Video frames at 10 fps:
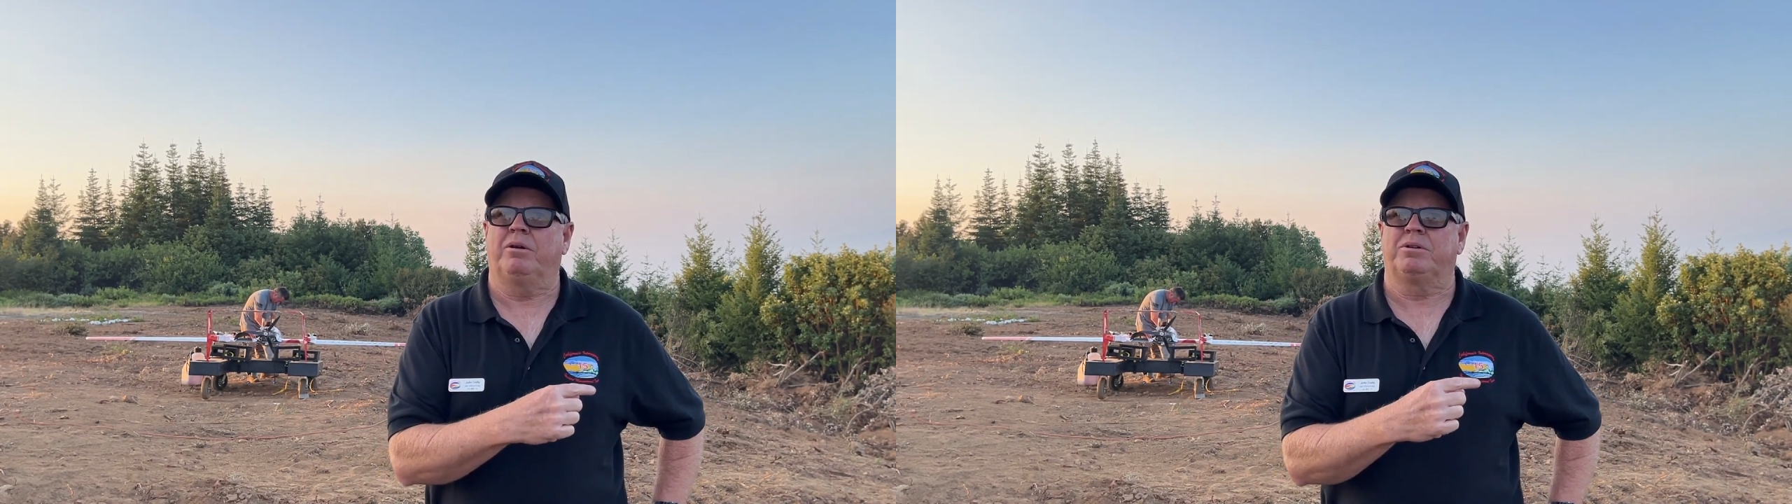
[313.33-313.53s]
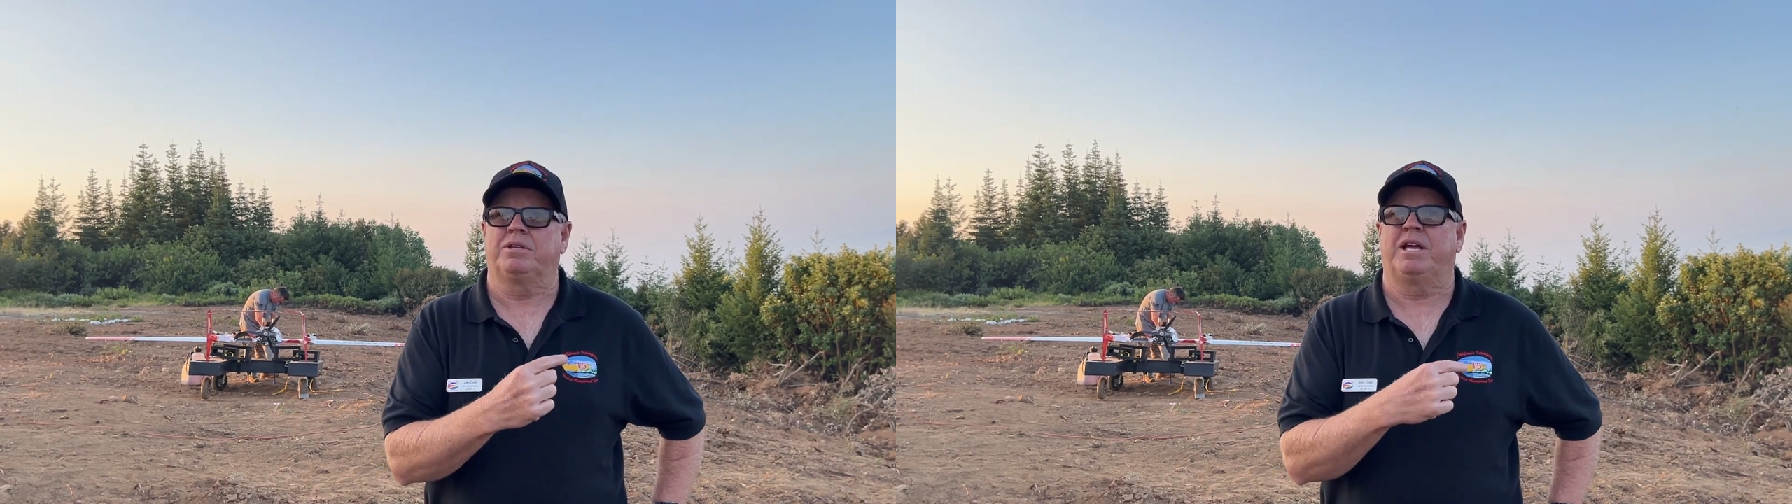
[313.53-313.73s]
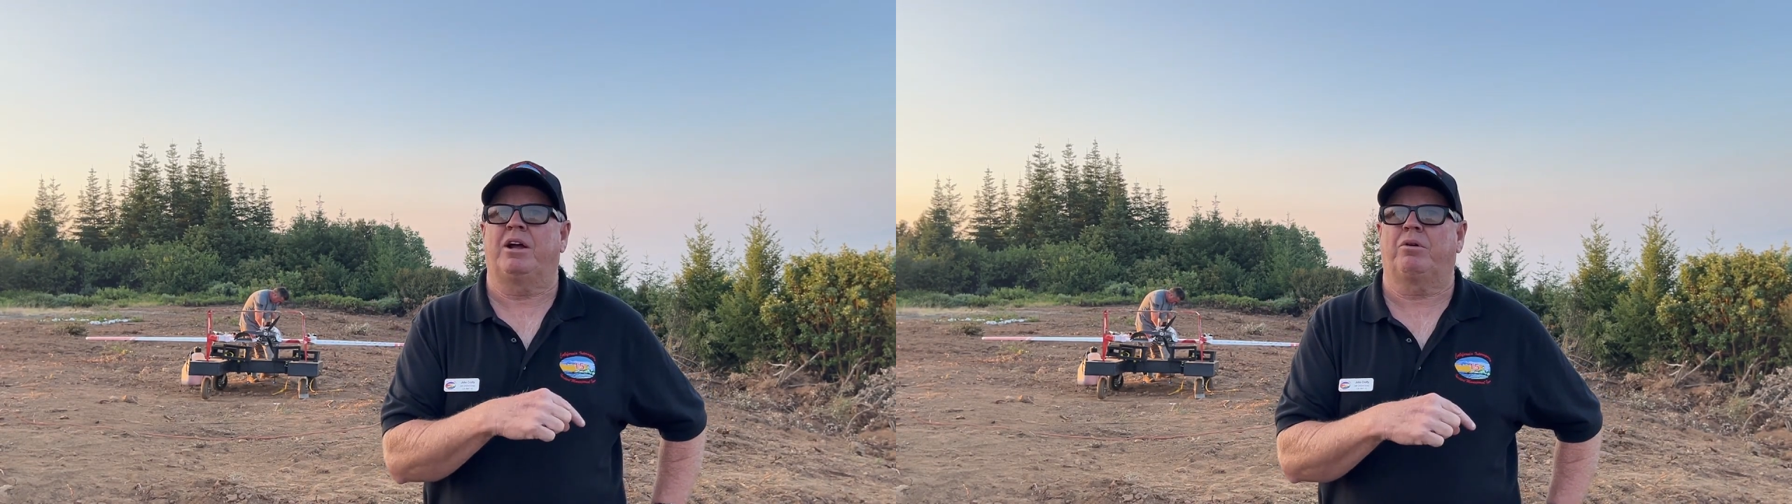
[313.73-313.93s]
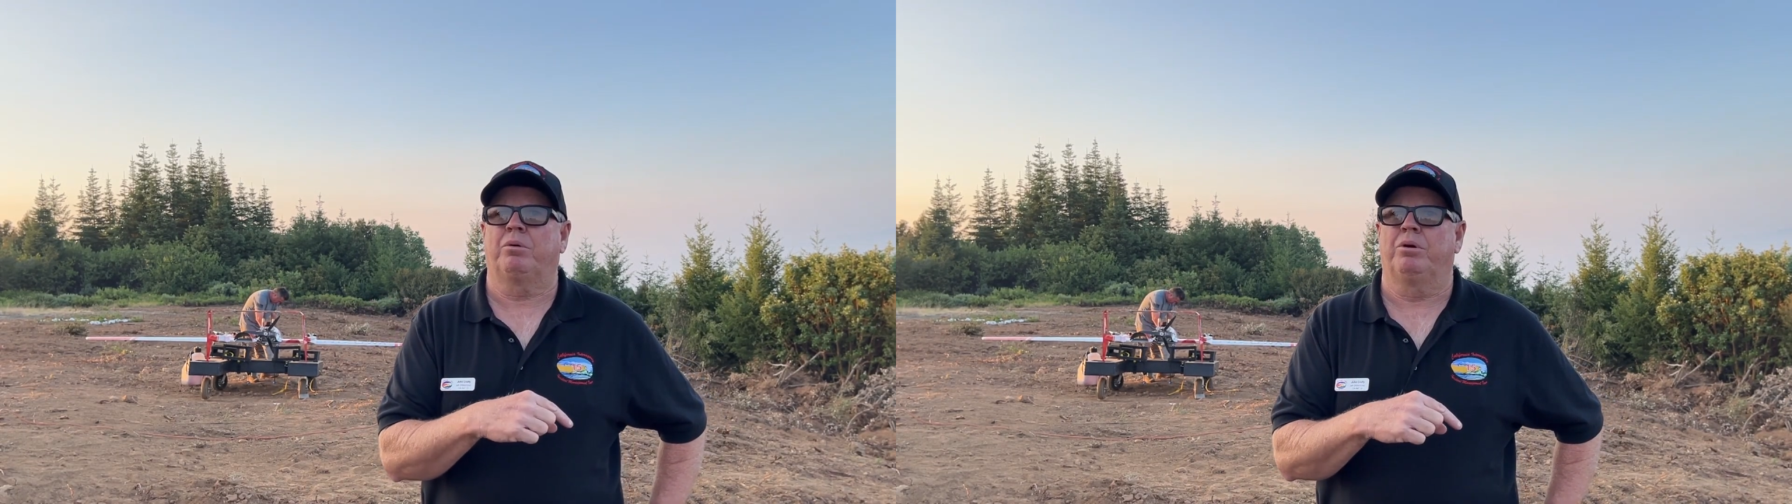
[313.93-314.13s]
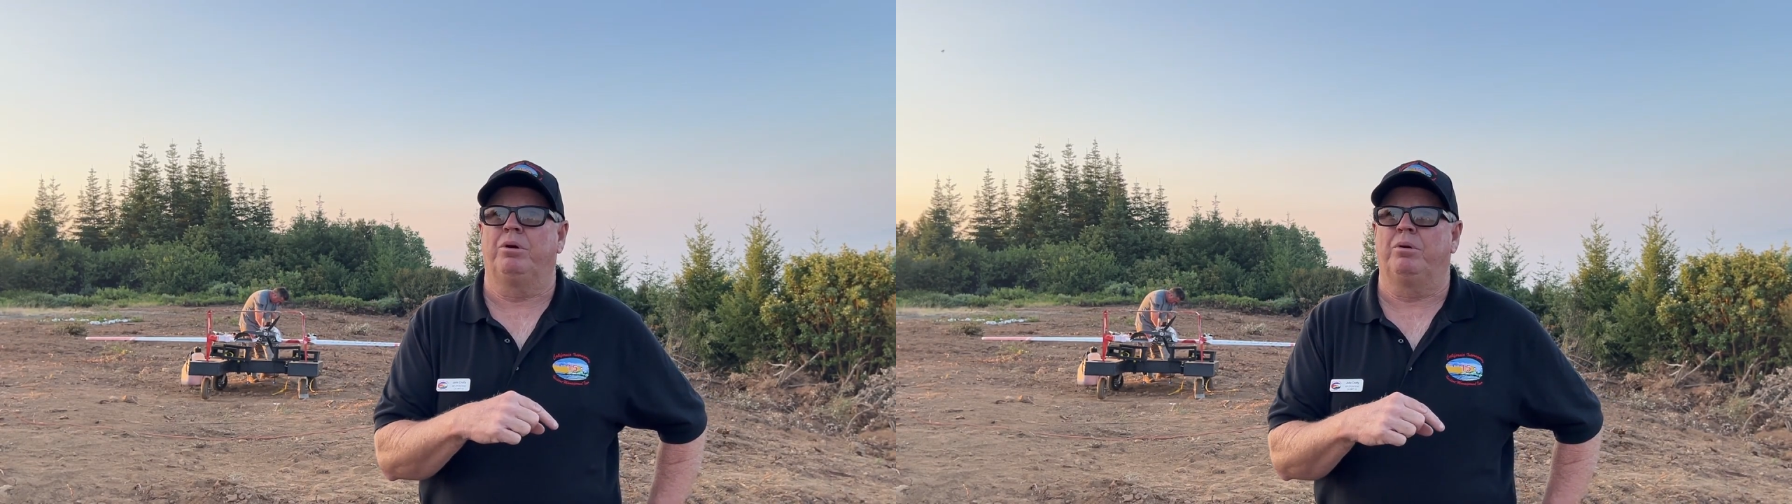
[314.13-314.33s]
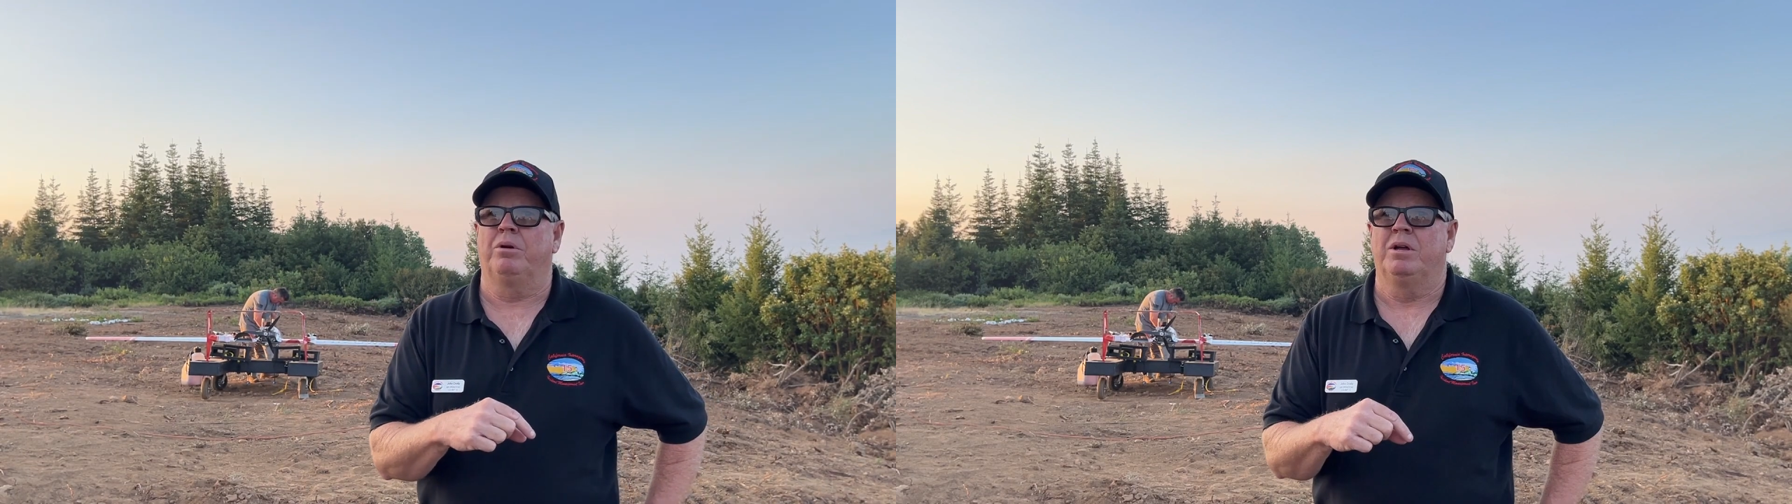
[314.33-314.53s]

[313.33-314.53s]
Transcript: to that crew,